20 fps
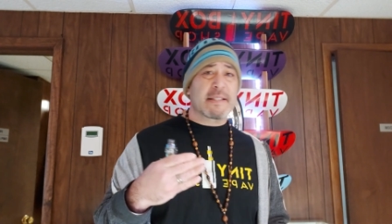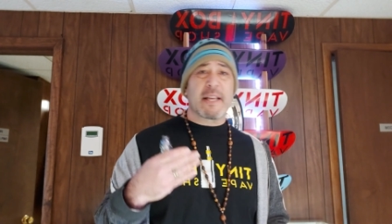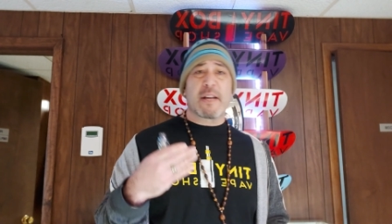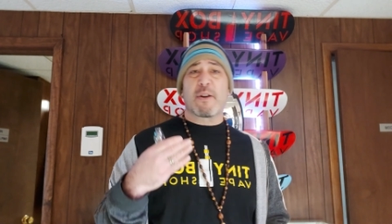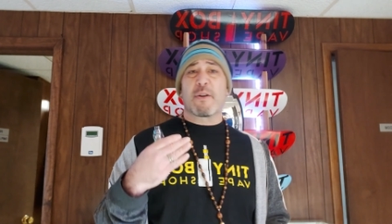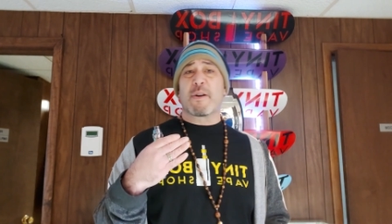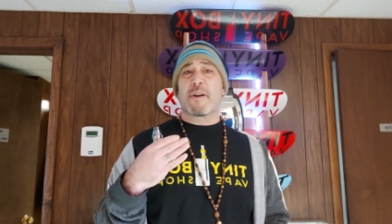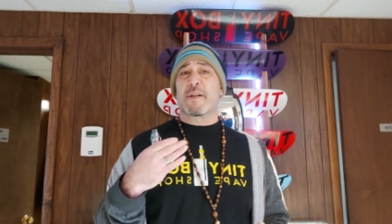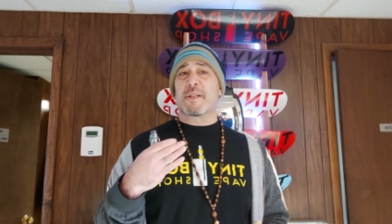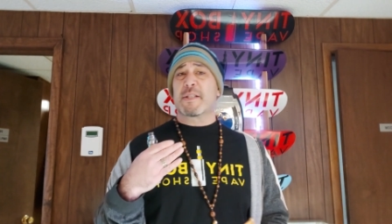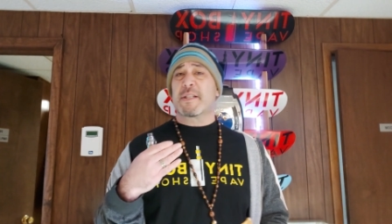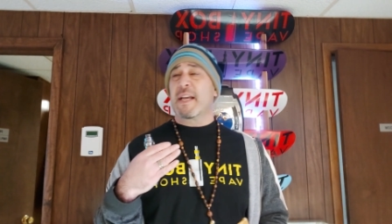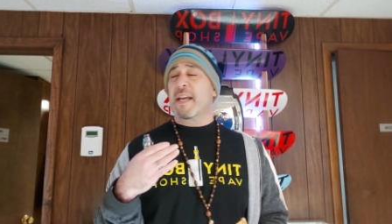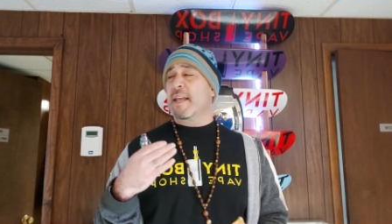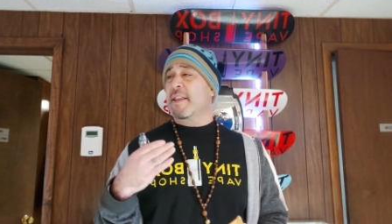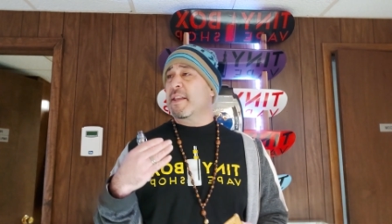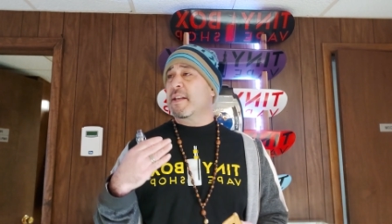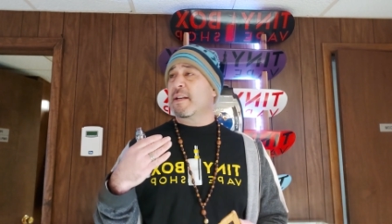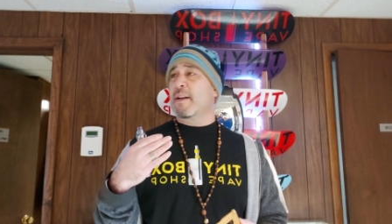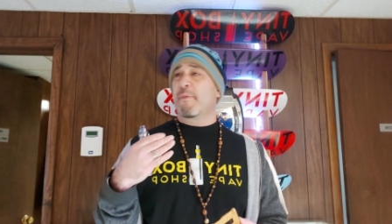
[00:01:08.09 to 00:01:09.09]
They don't
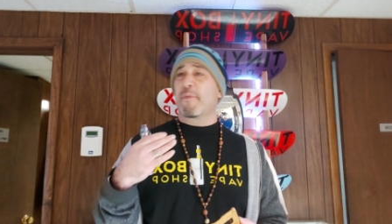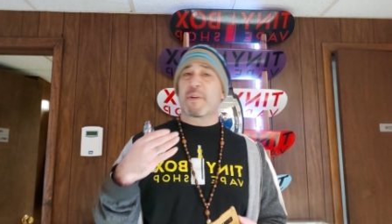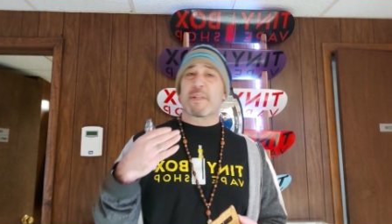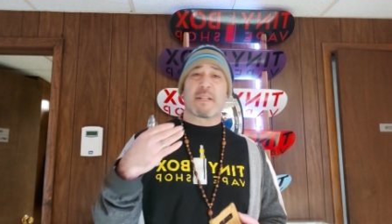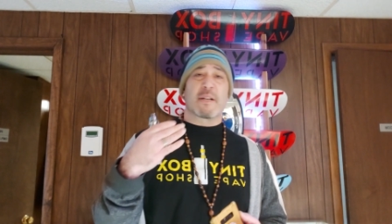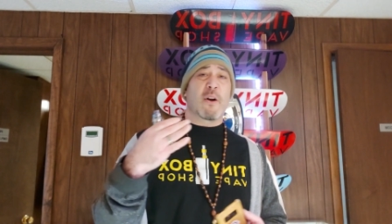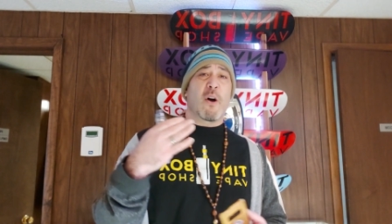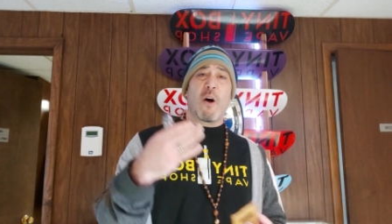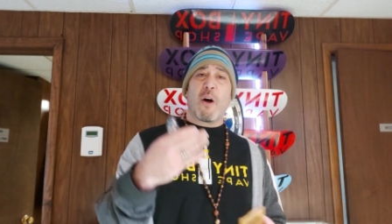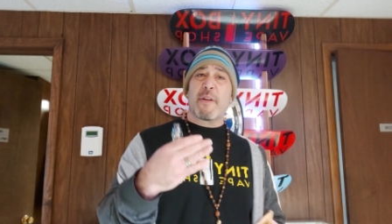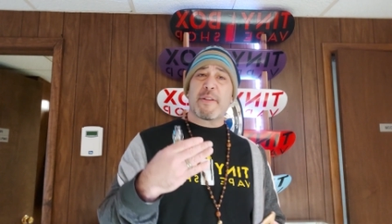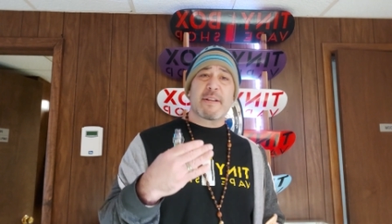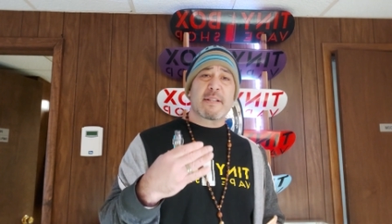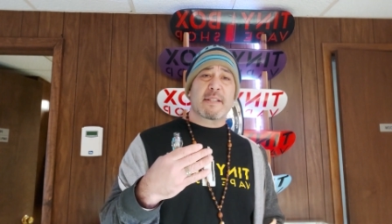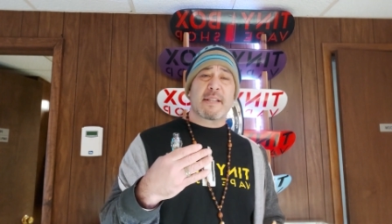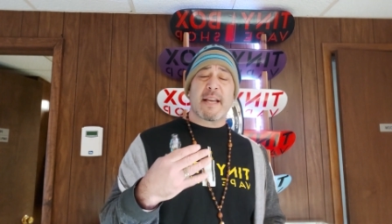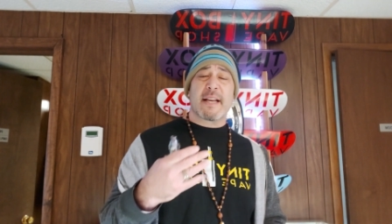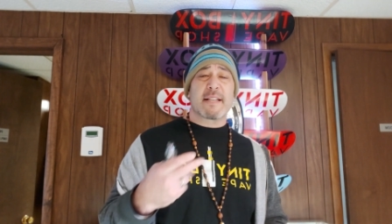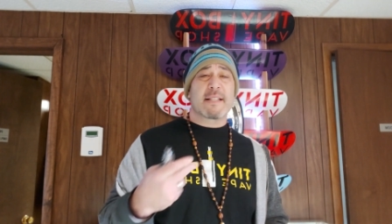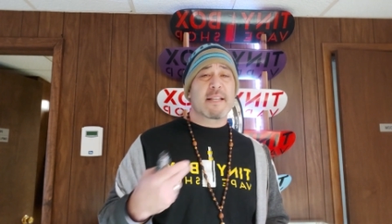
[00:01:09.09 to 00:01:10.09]
understand the difference in all
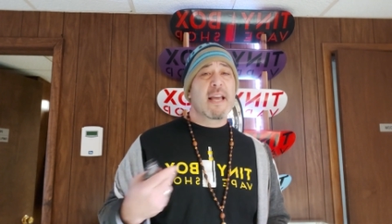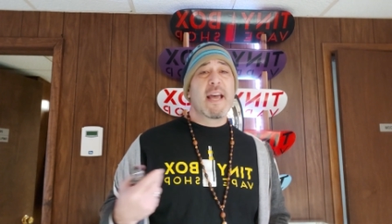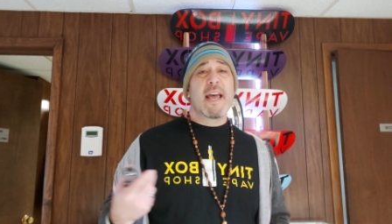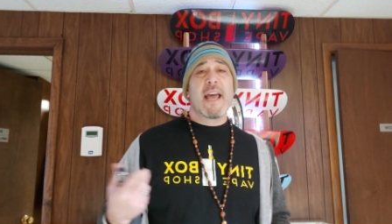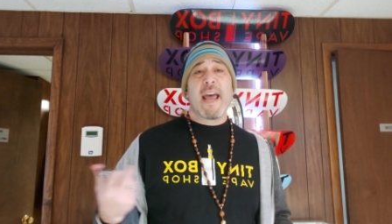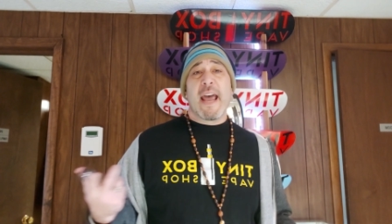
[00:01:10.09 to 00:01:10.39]
these things.